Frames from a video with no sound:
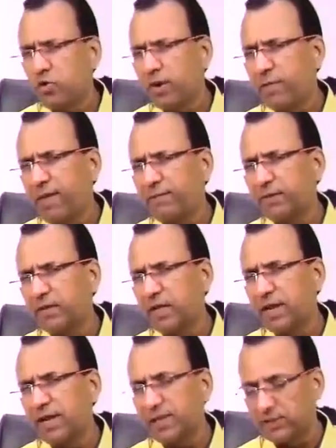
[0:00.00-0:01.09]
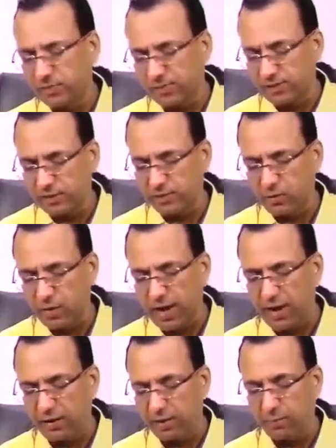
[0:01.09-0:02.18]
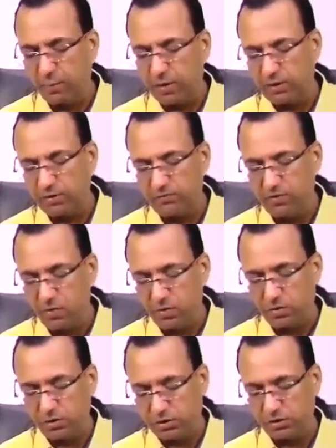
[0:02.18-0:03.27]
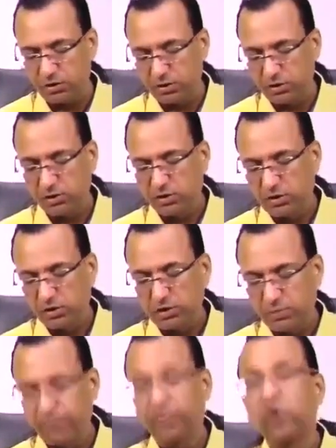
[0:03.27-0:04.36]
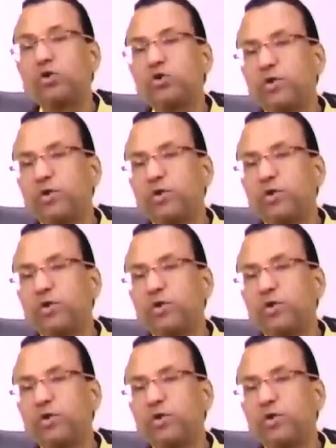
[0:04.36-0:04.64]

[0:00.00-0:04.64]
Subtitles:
remember the nasal vestibule entry point of nose? Prone to